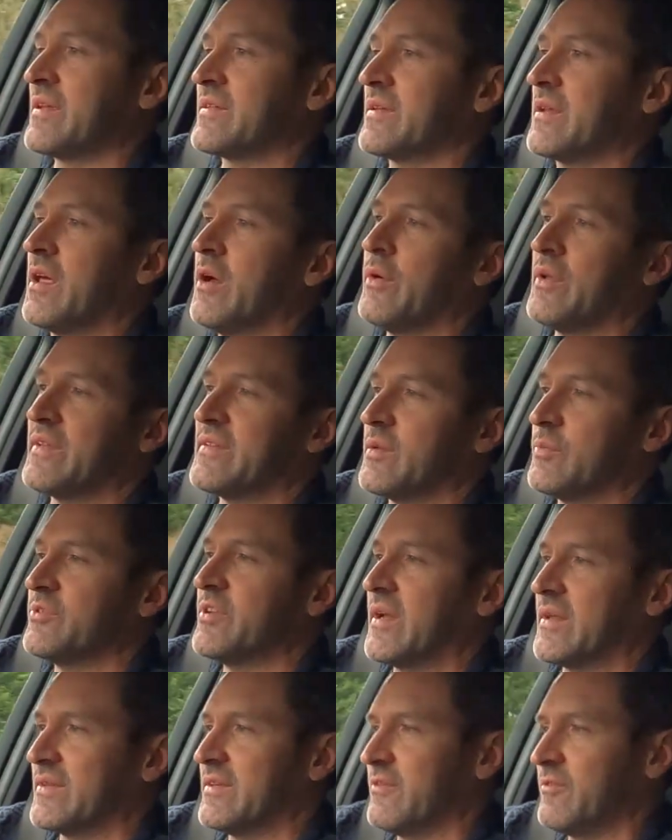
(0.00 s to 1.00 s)
like this. I know it's
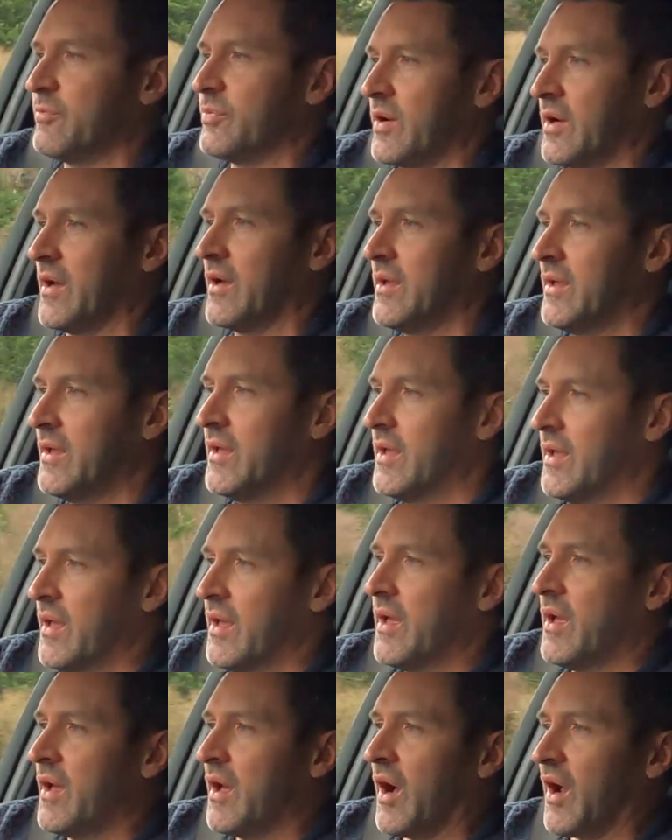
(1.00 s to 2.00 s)
subjective, but
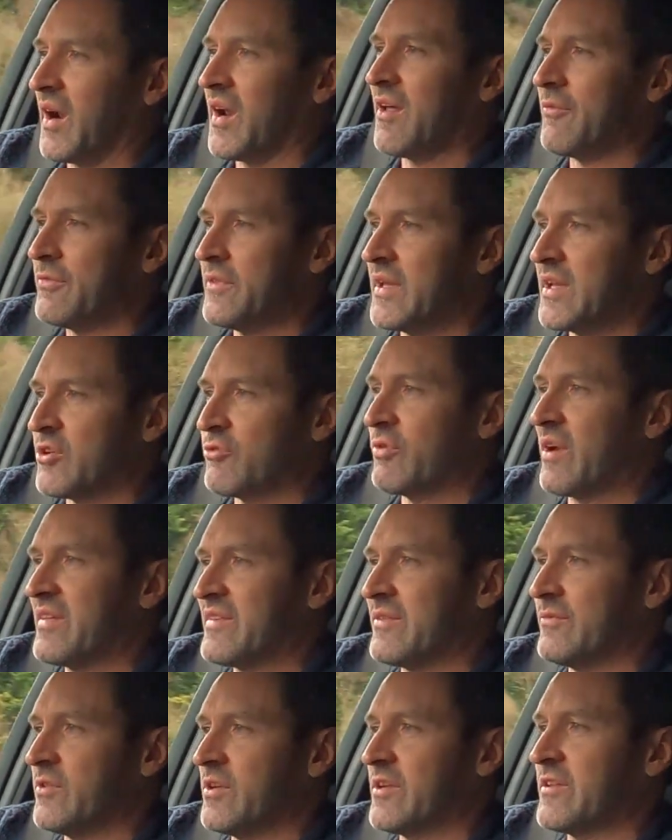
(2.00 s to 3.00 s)
I love the
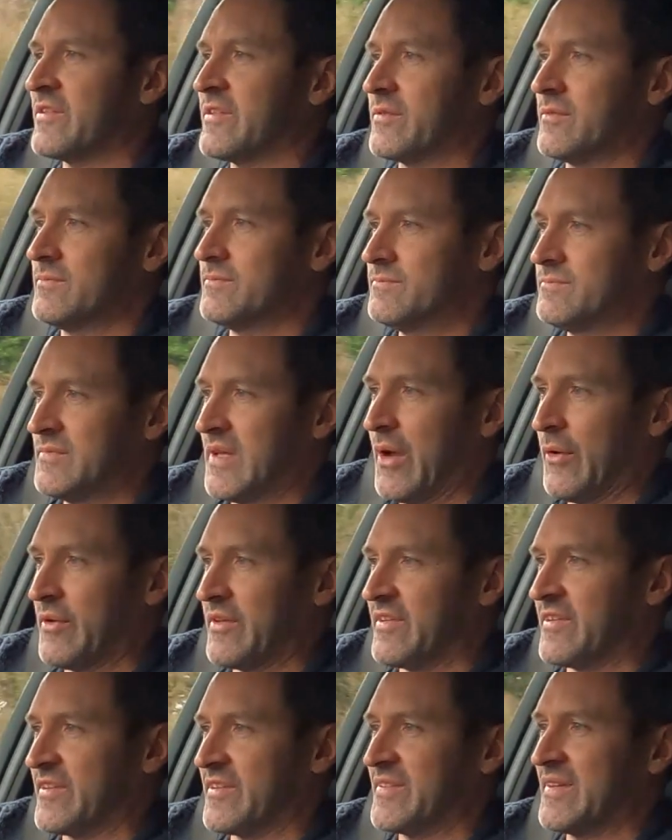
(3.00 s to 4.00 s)
aggressiveness, how
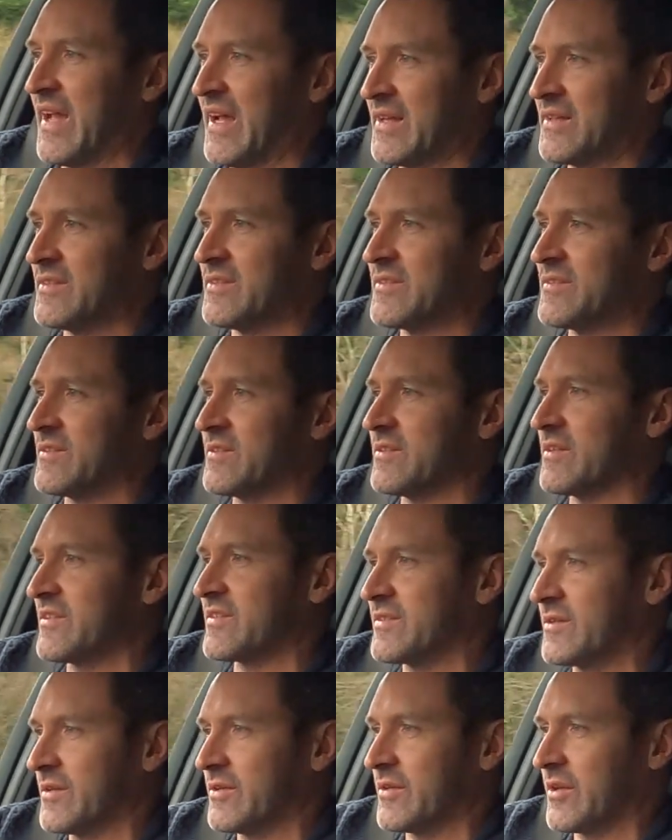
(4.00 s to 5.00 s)
it stands,
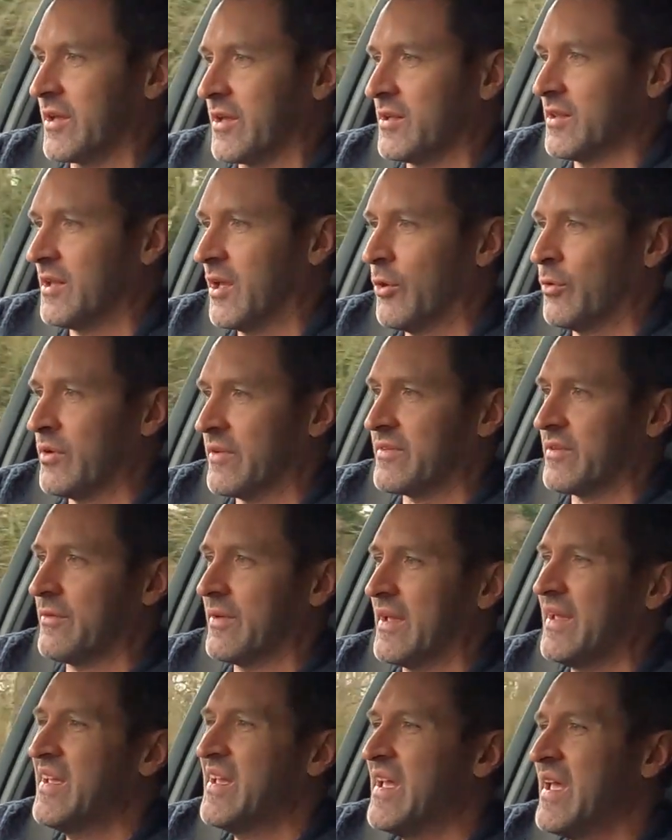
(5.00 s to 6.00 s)
just the lowness
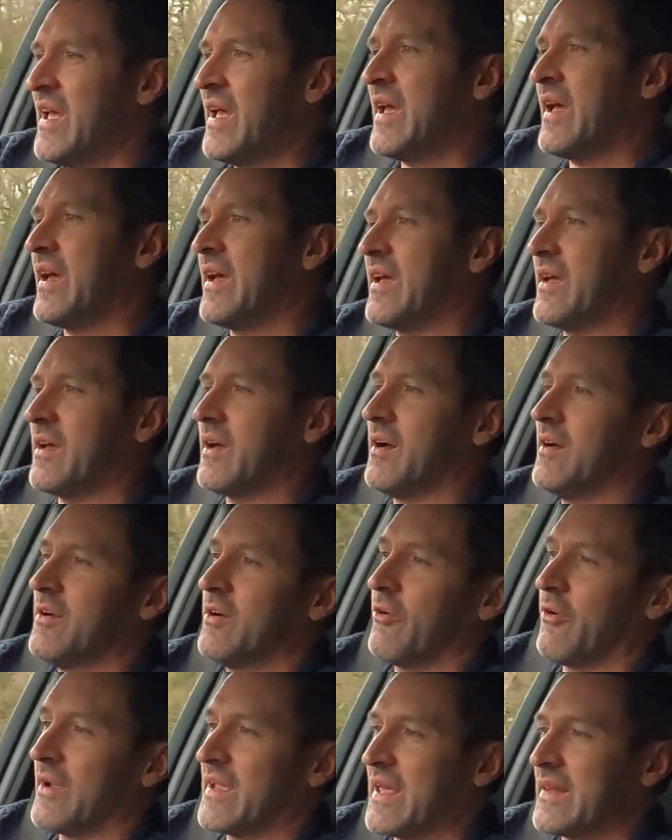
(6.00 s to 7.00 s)
of it.
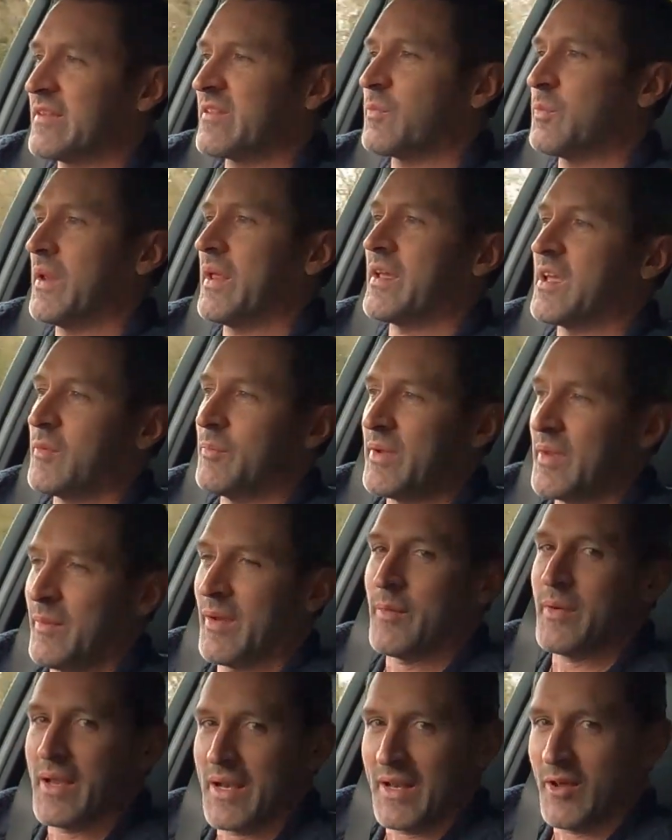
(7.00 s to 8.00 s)
Alright, yeah, the splitter could be
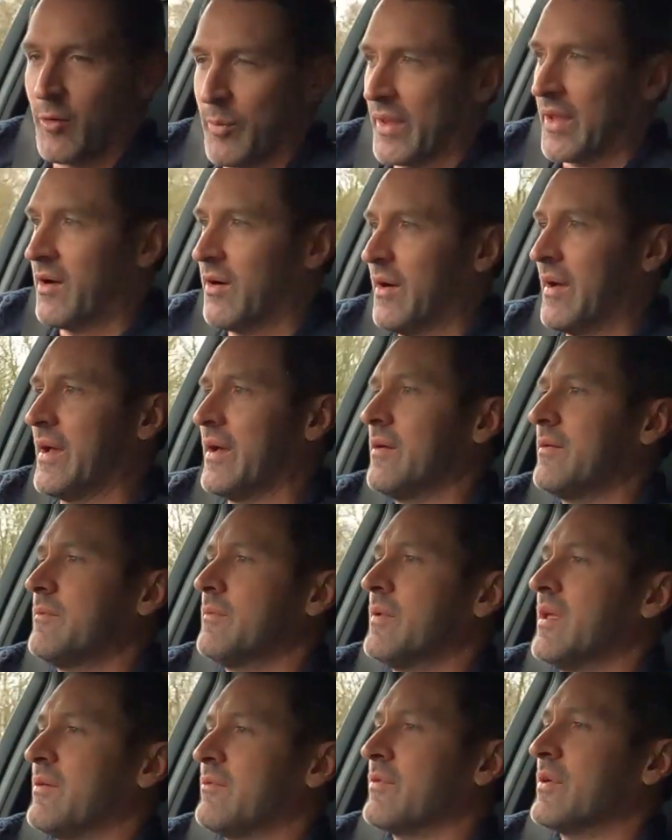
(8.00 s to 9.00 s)
maybe a little bit higher
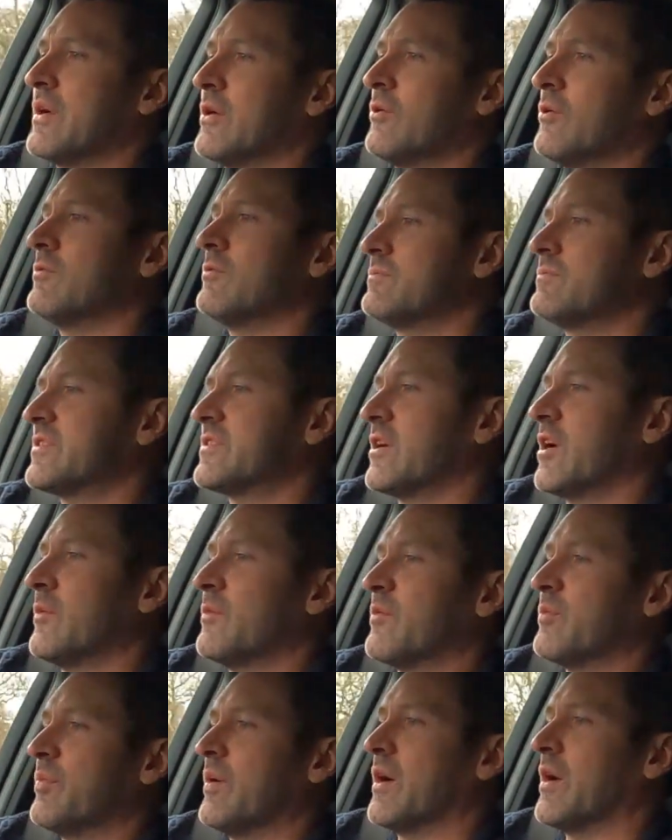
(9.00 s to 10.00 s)
in real
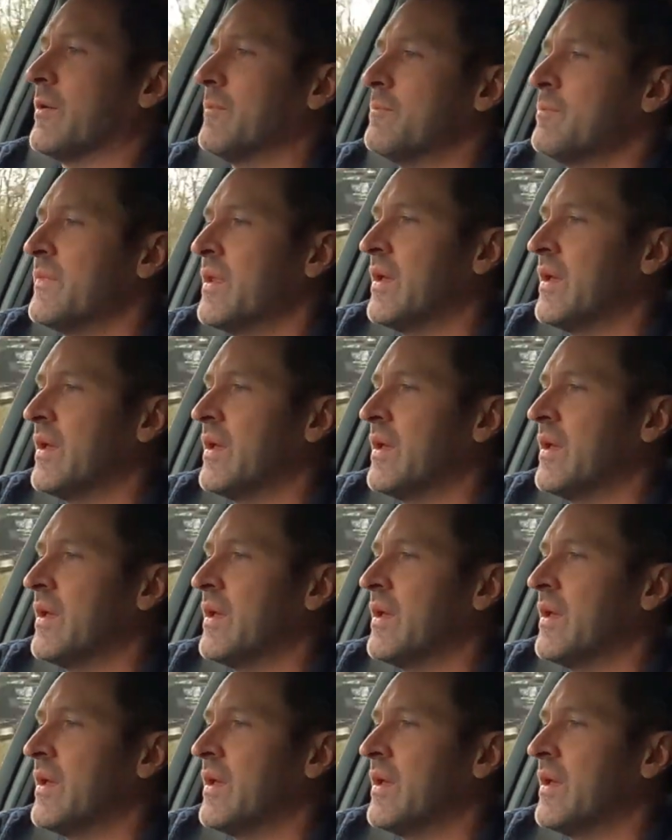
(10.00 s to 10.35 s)
terms, but